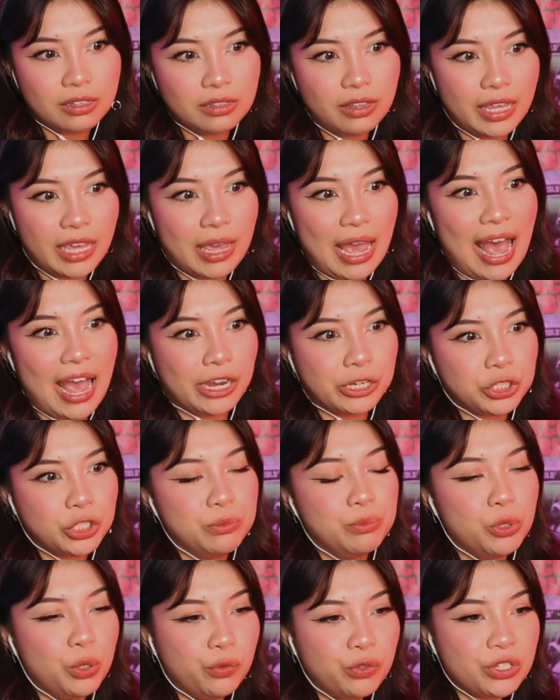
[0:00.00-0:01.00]
Like, it
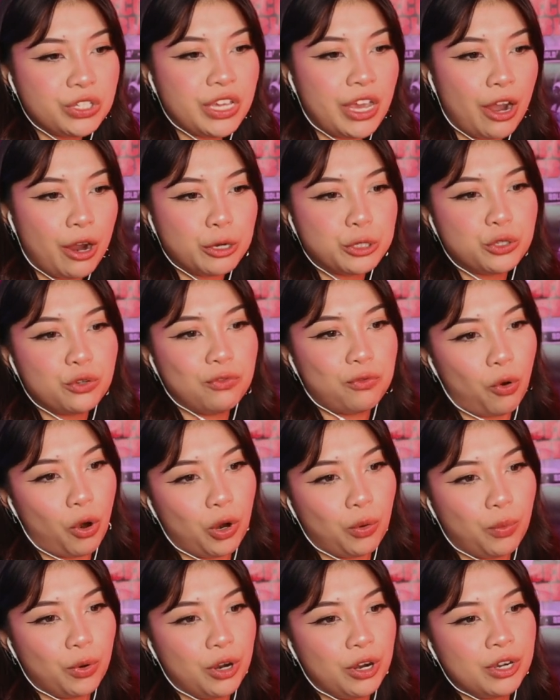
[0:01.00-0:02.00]
actually moves his character
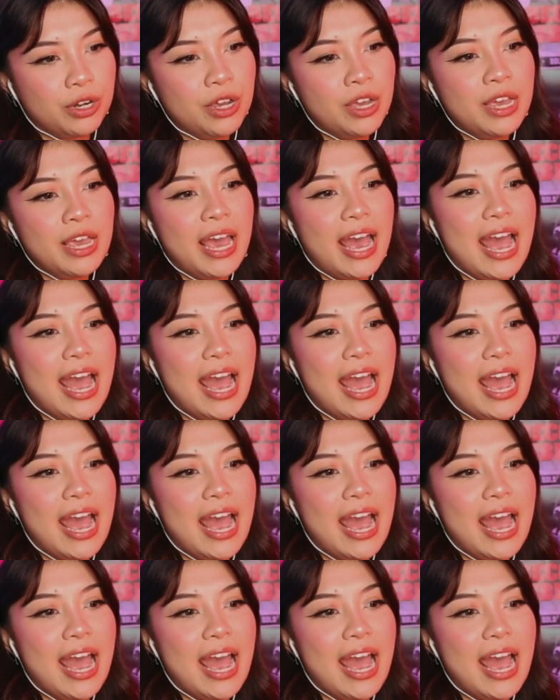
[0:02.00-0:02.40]
forward,